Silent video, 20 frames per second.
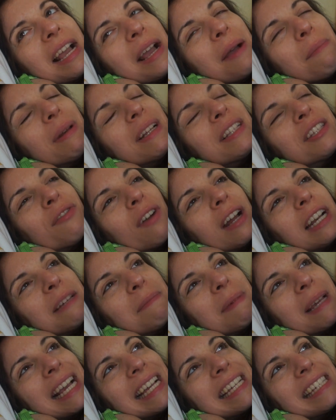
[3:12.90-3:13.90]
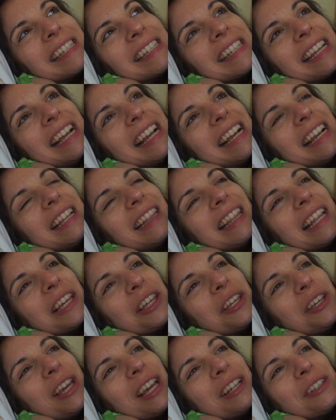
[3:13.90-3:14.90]
But it's funny because like
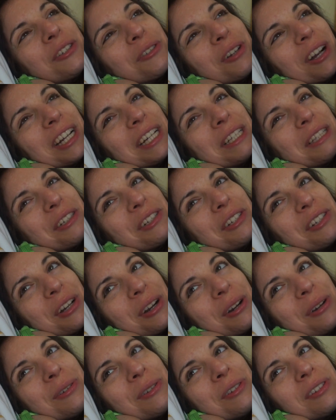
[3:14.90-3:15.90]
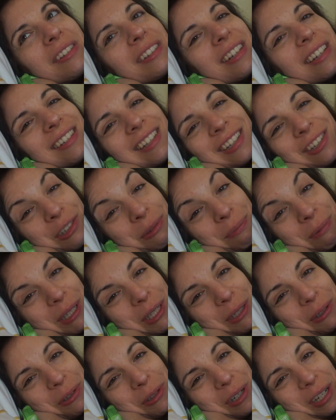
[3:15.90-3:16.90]
you get drunk at the shows because they just bring
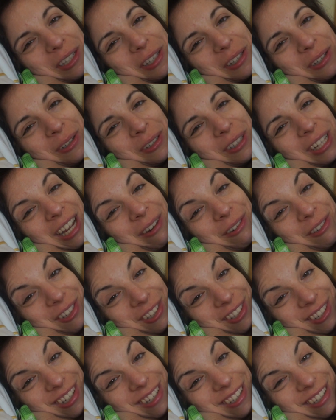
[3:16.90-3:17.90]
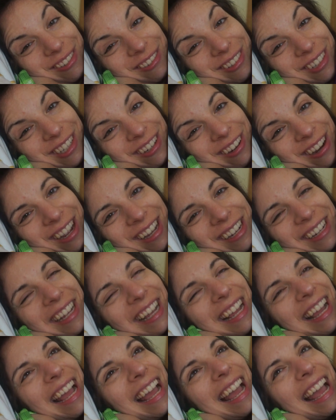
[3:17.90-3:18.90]
you drinks the whole night, which is also really great.
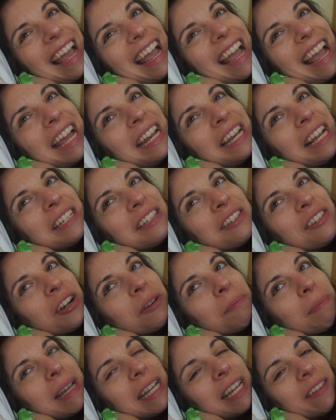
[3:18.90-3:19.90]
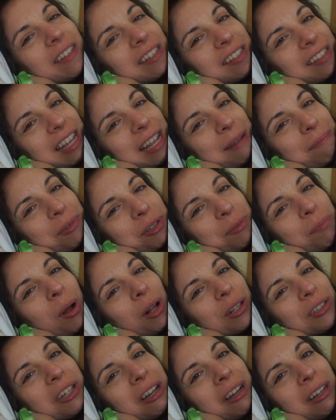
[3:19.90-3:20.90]
And I start making the same
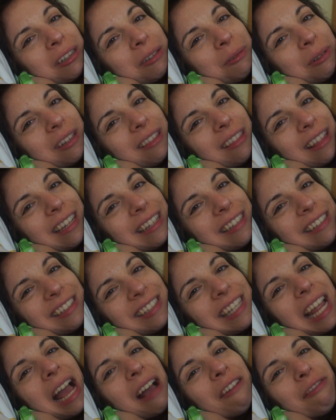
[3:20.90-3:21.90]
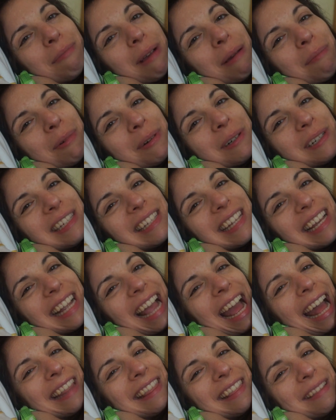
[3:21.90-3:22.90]
small talk with like staff members like
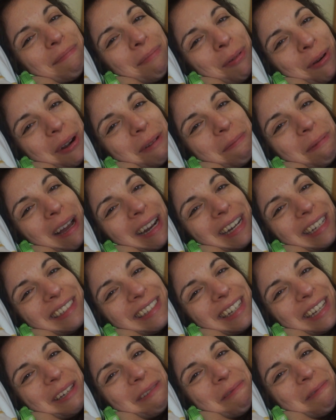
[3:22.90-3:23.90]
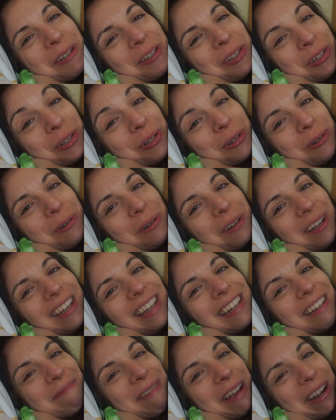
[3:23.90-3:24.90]
at the porta potties that you would do
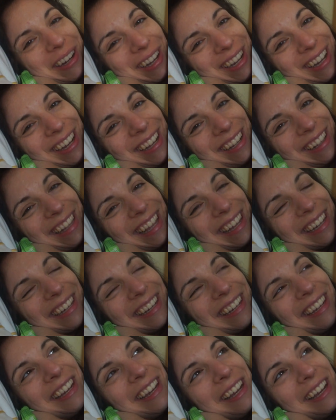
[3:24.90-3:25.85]
in America, like